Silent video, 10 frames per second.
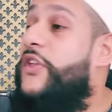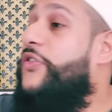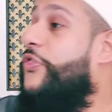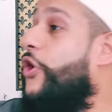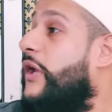
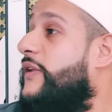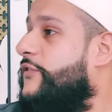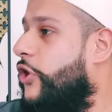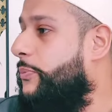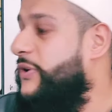The third
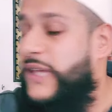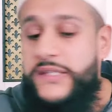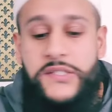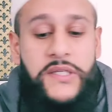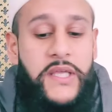
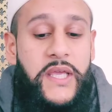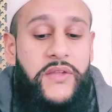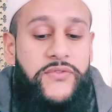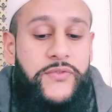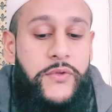interpretation
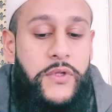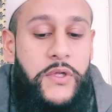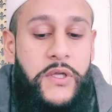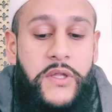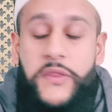is
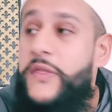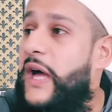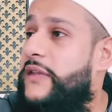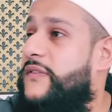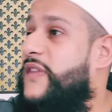
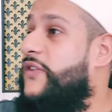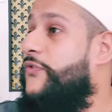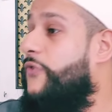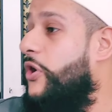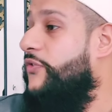that
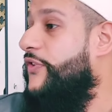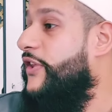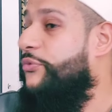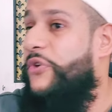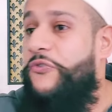this verse
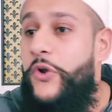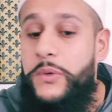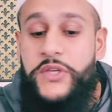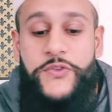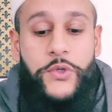is
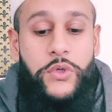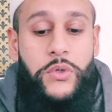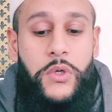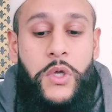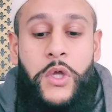referring
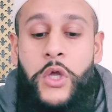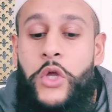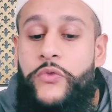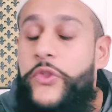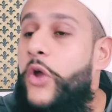to
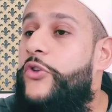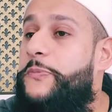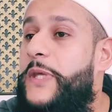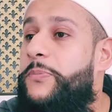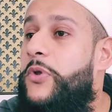
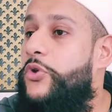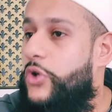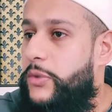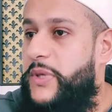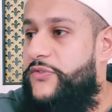those people
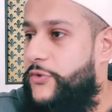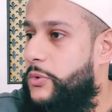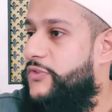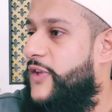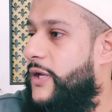who commit
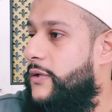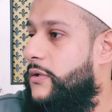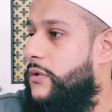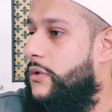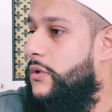suicide.
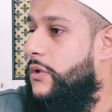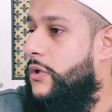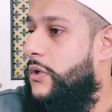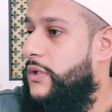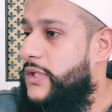
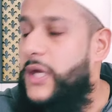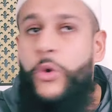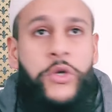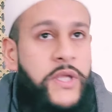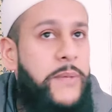Ye
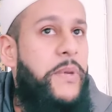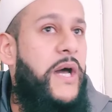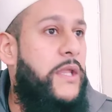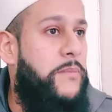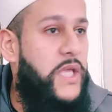unke
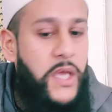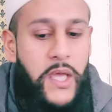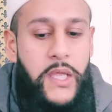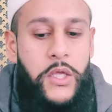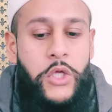baare mein
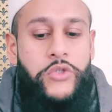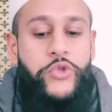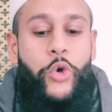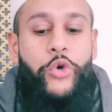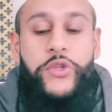hai
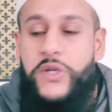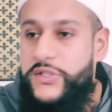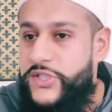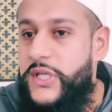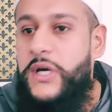jo
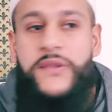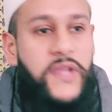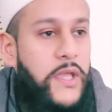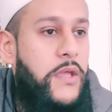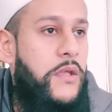khudkashi
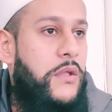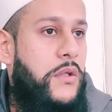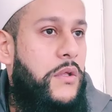karte hain.